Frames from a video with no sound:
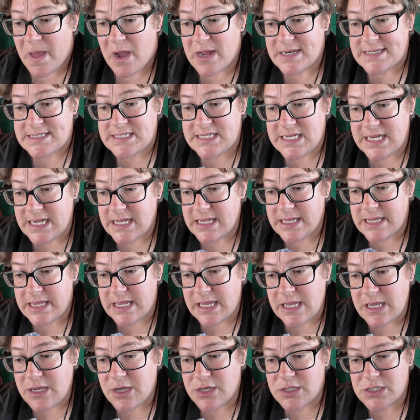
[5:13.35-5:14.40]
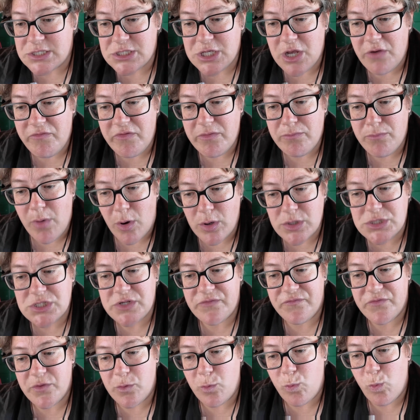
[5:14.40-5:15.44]
Ideally, conserving most
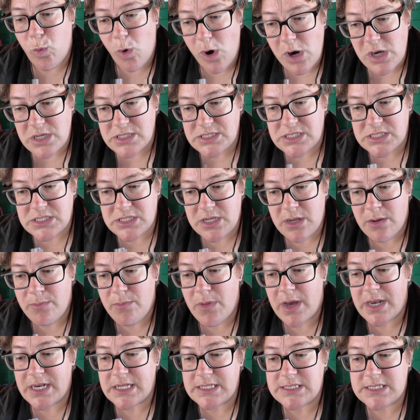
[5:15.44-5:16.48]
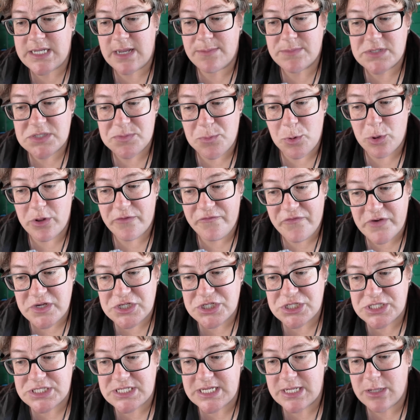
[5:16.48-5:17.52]
of the watts minus some small
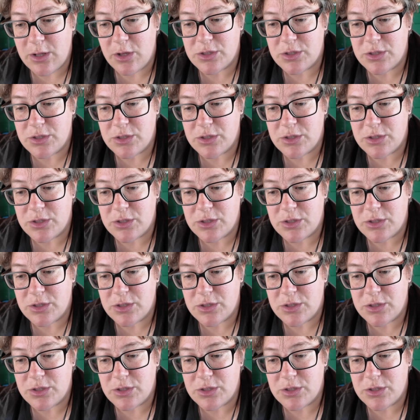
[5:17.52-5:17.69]
efficiency